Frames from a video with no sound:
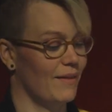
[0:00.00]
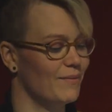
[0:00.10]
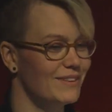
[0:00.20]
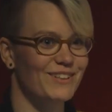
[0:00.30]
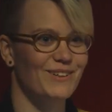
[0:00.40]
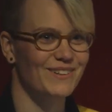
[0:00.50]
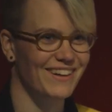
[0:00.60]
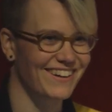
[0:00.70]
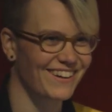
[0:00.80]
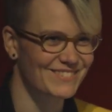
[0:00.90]

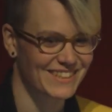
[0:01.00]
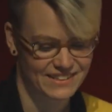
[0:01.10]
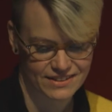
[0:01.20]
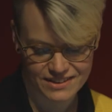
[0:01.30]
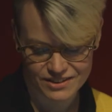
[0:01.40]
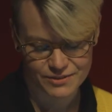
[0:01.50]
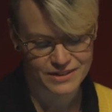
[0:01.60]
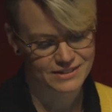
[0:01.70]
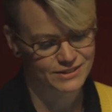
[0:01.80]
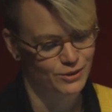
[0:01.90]

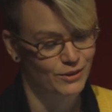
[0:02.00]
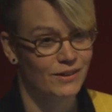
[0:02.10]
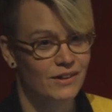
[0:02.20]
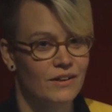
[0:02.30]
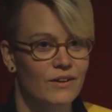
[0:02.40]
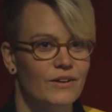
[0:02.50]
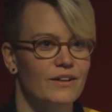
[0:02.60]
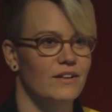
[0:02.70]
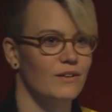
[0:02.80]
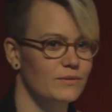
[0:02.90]
monzo.com/careers, or you
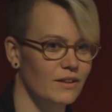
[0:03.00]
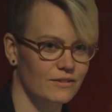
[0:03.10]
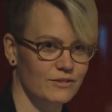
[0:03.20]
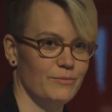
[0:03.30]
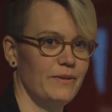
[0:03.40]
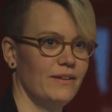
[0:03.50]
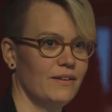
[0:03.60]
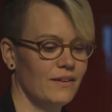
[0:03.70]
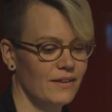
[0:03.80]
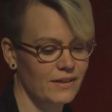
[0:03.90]
can come talk
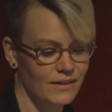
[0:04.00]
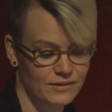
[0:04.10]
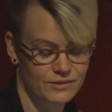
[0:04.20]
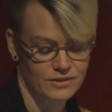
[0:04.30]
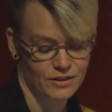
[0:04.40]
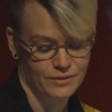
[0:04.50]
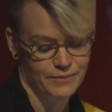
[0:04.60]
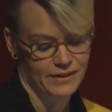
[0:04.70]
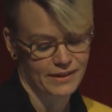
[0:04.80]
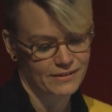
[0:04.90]
with
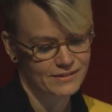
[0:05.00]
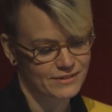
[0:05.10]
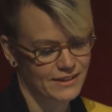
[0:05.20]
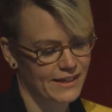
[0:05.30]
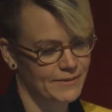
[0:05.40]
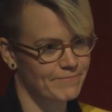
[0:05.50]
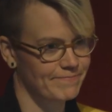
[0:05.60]
me later today.